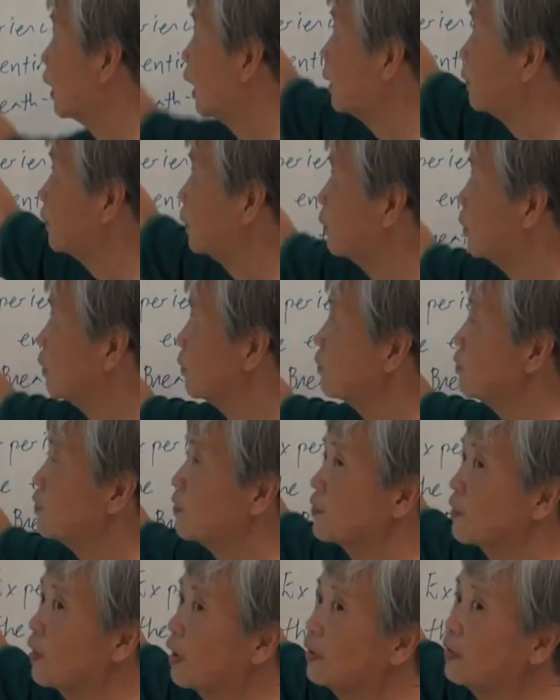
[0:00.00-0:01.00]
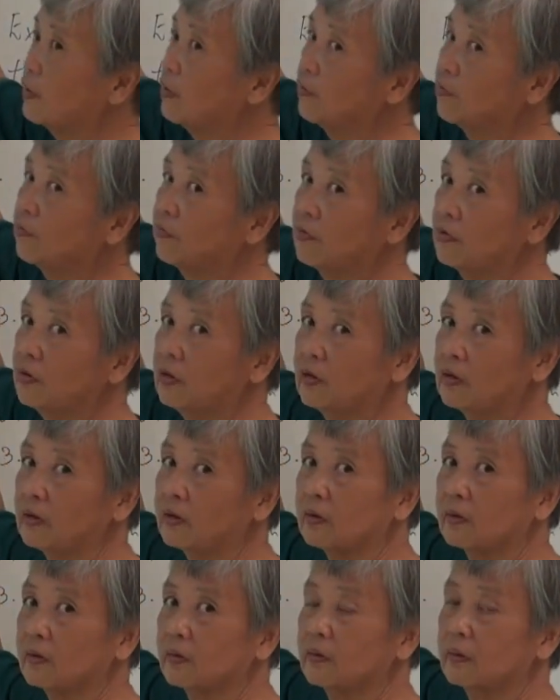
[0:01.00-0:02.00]
because this is under feeling.
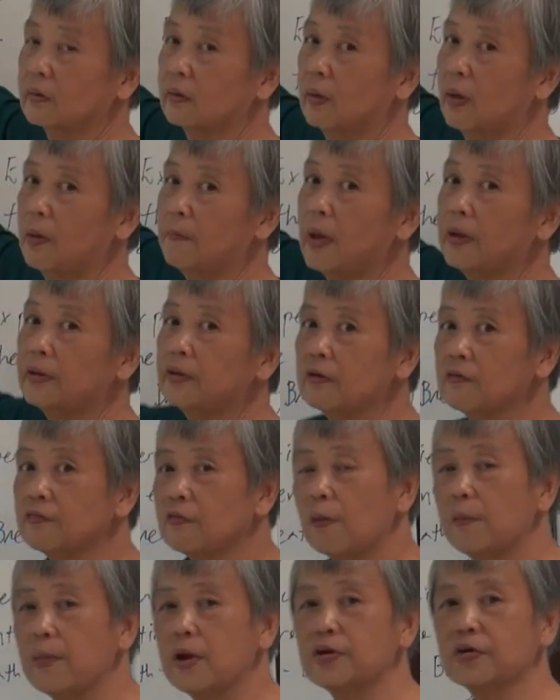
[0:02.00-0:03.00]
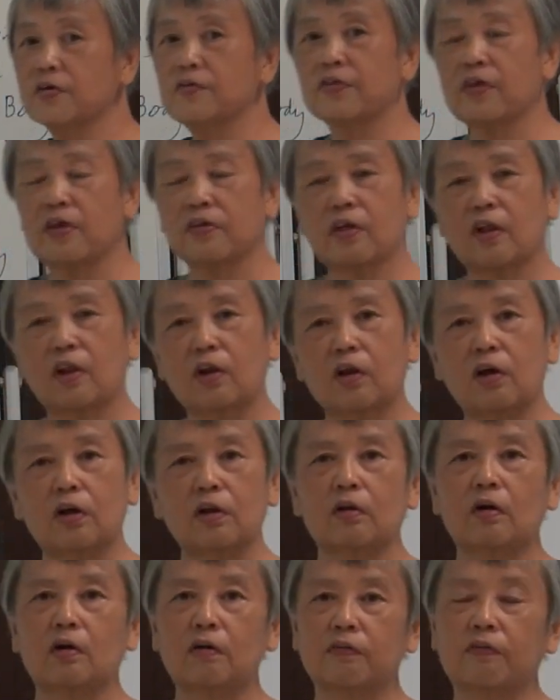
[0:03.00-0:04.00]
Mental formations has a lot
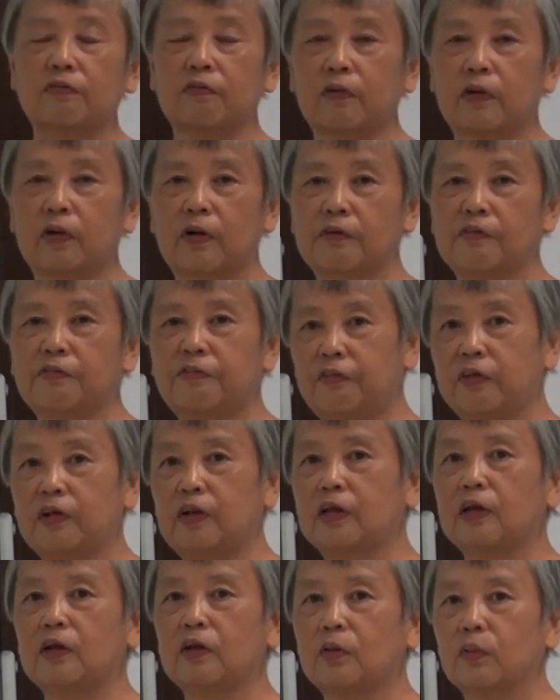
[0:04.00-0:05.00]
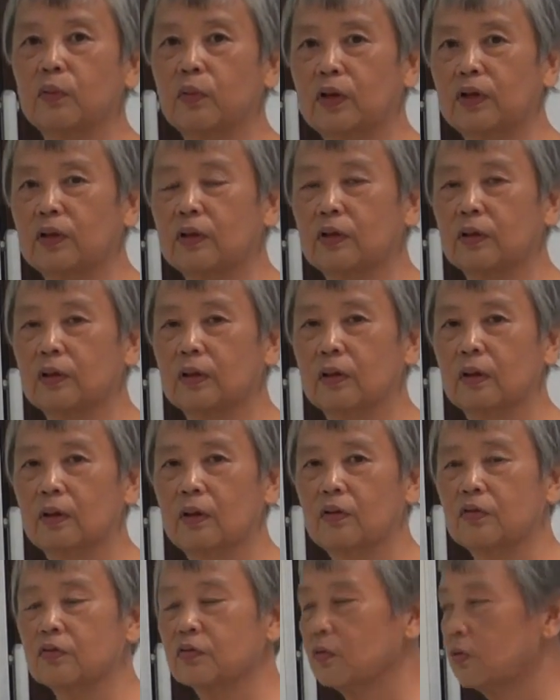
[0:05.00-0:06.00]
of feeling to it.
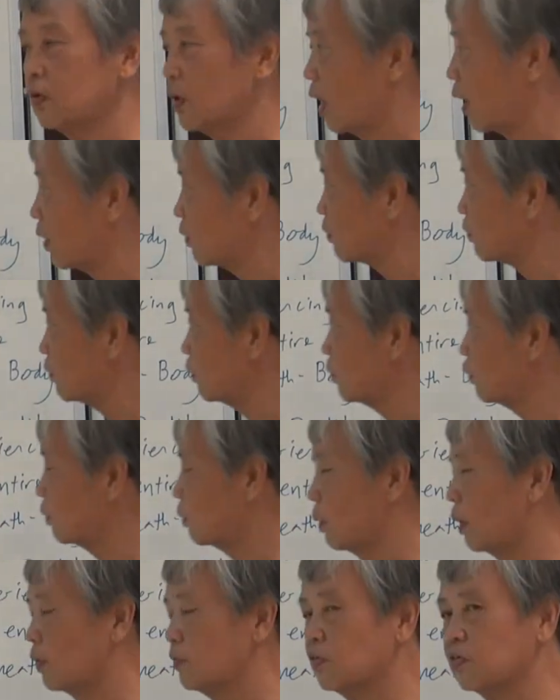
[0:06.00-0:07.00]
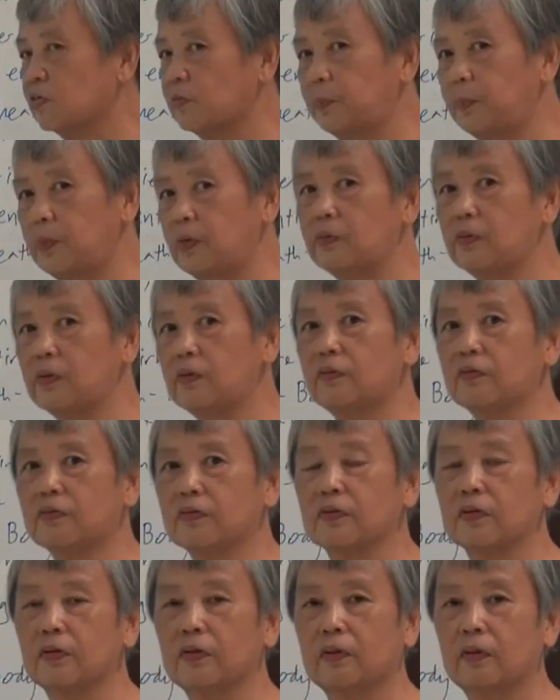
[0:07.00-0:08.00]
So he asks you to
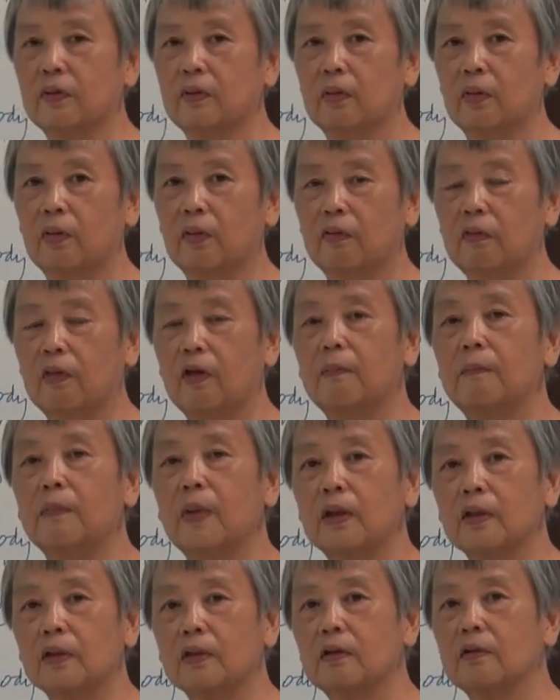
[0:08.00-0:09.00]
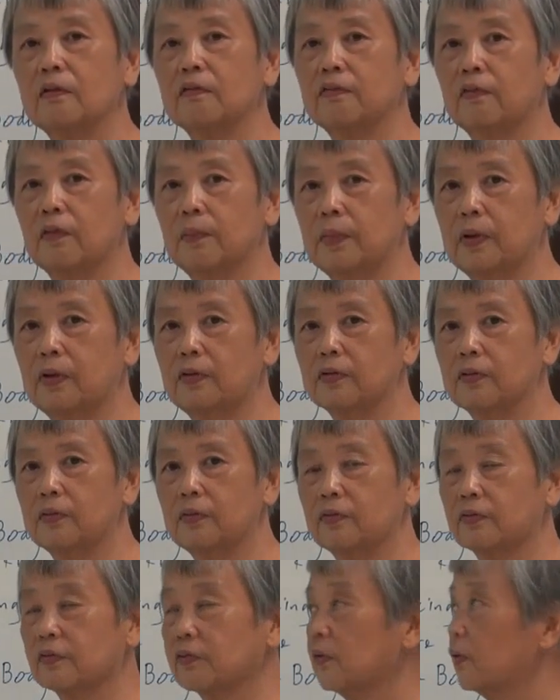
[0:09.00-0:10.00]
experience that mental
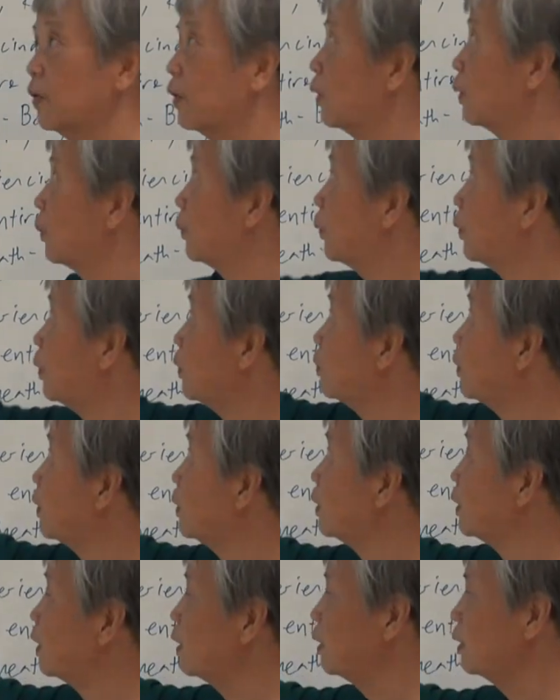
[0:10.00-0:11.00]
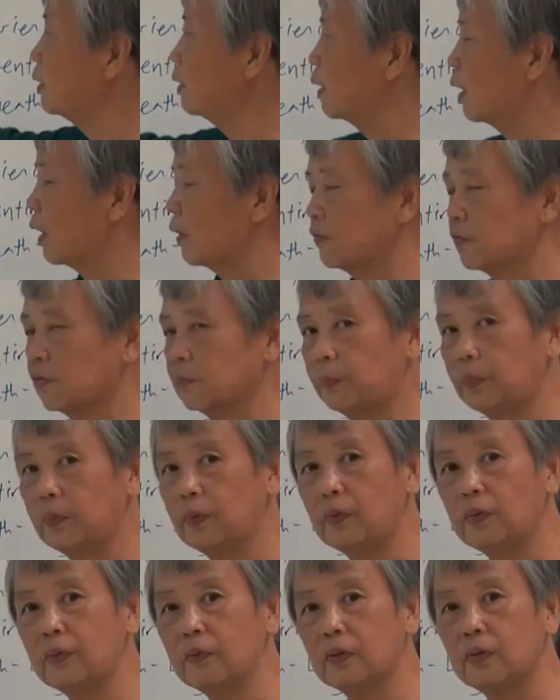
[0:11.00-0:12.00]
formations. Breathing in,
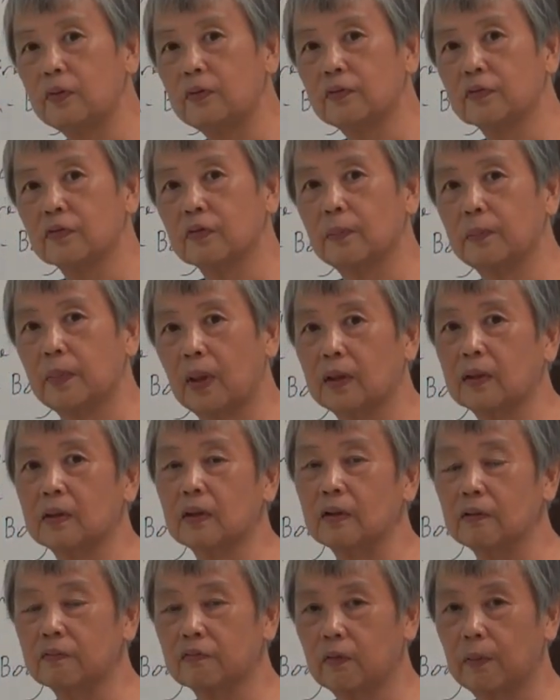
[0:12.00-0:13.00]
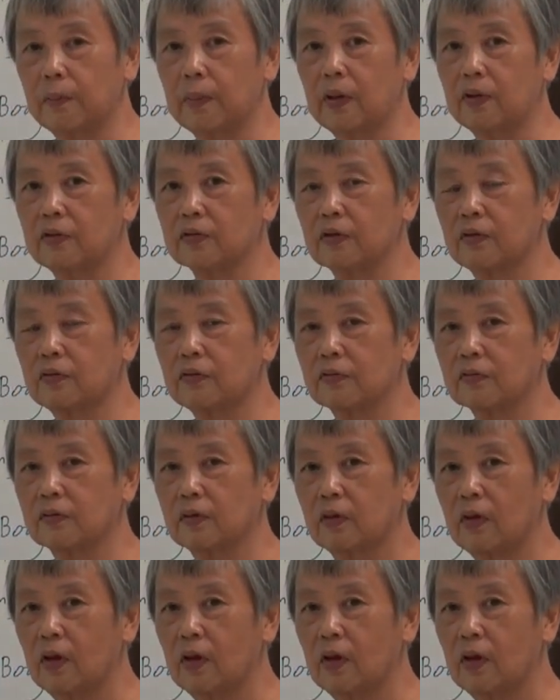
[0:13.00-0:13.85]
experience the mental formations,